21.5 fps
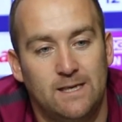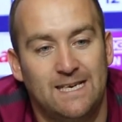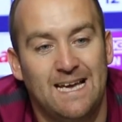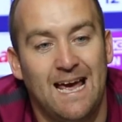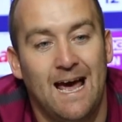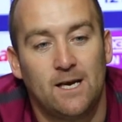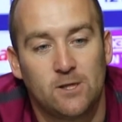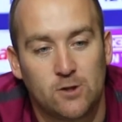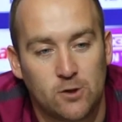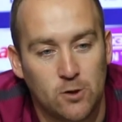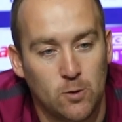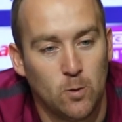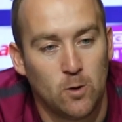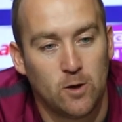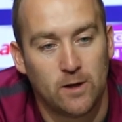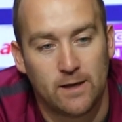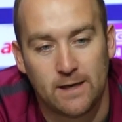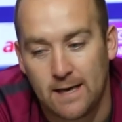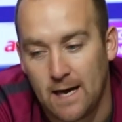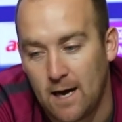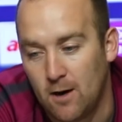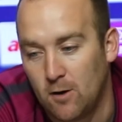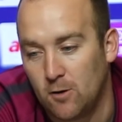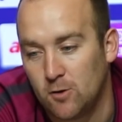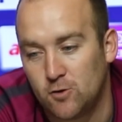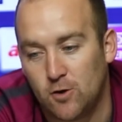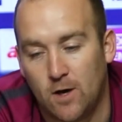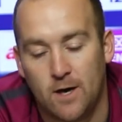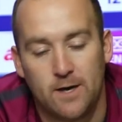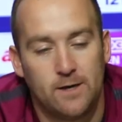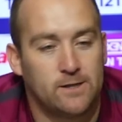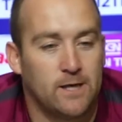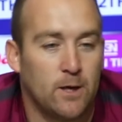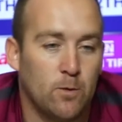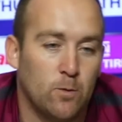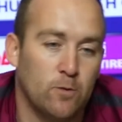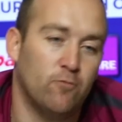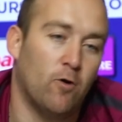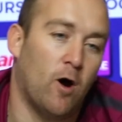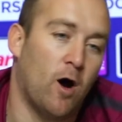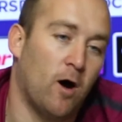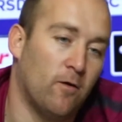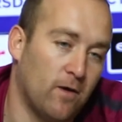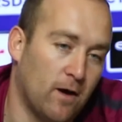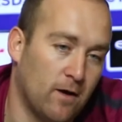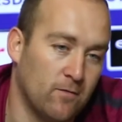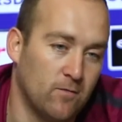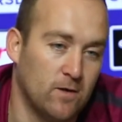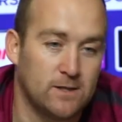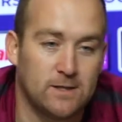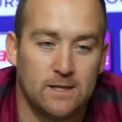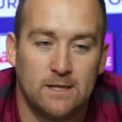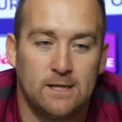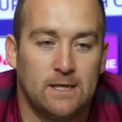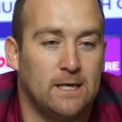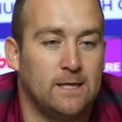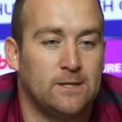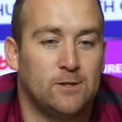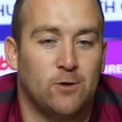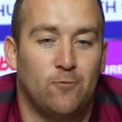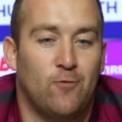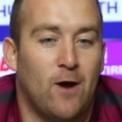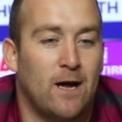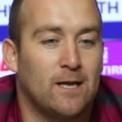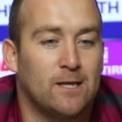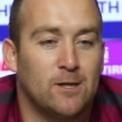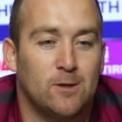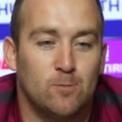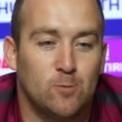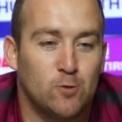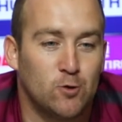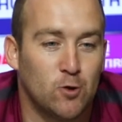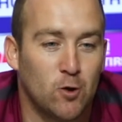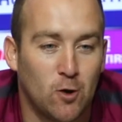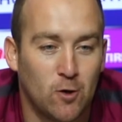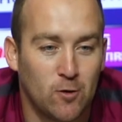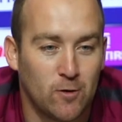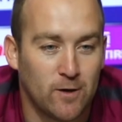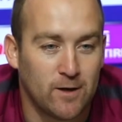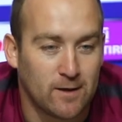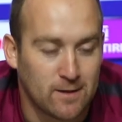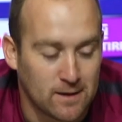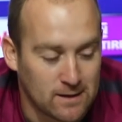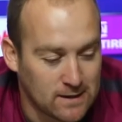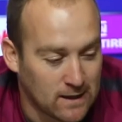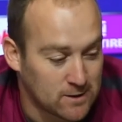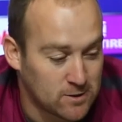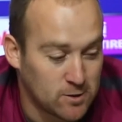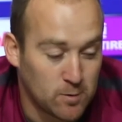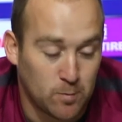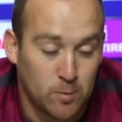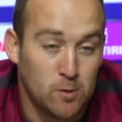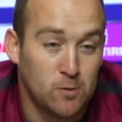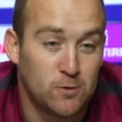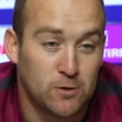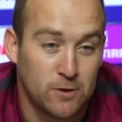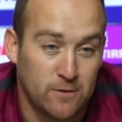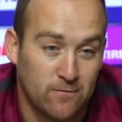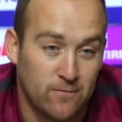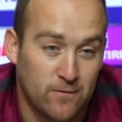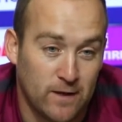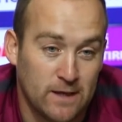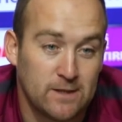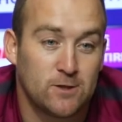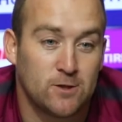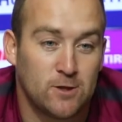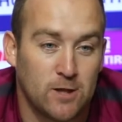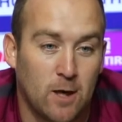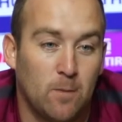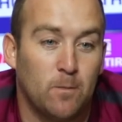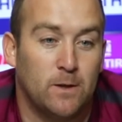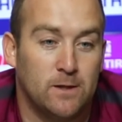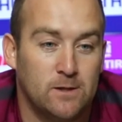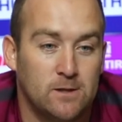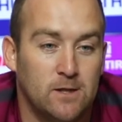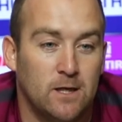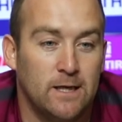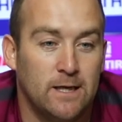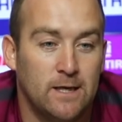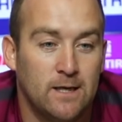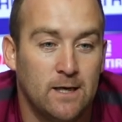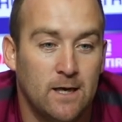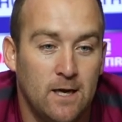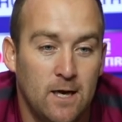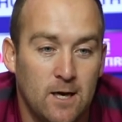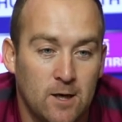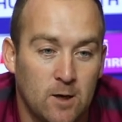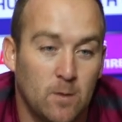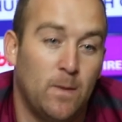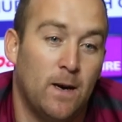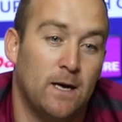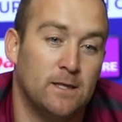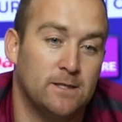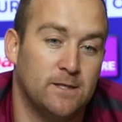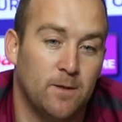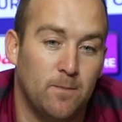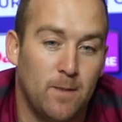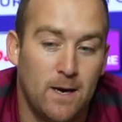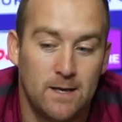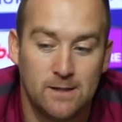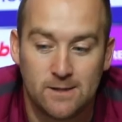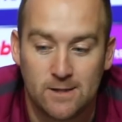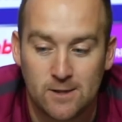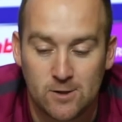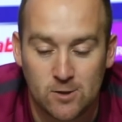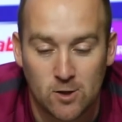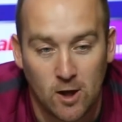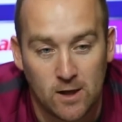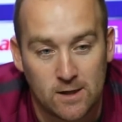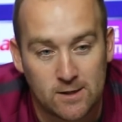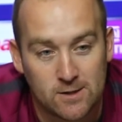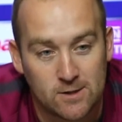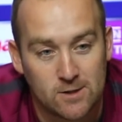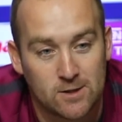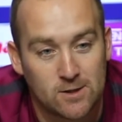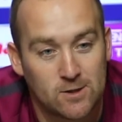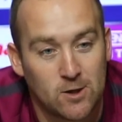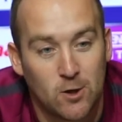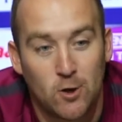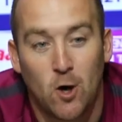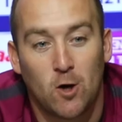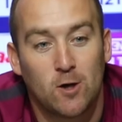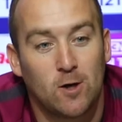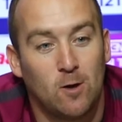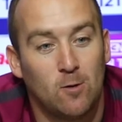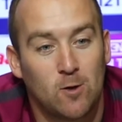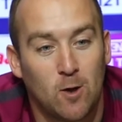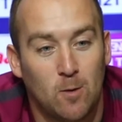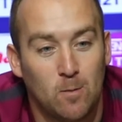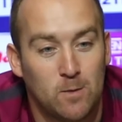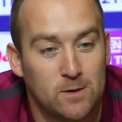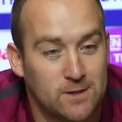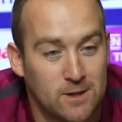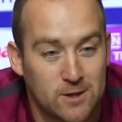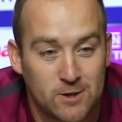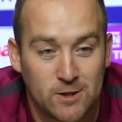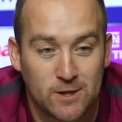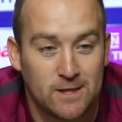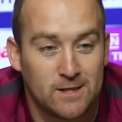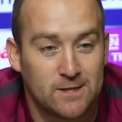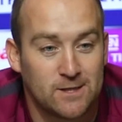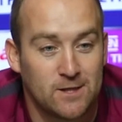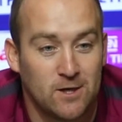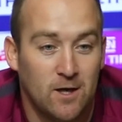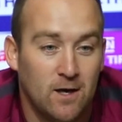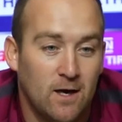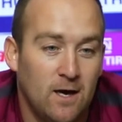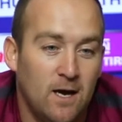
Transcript: guess who we're going to get or trying to say we'd rather have this. It's a random draw, and I think that's the beauty of this Champions League compared to the men's, is that it's a knockout competition. It's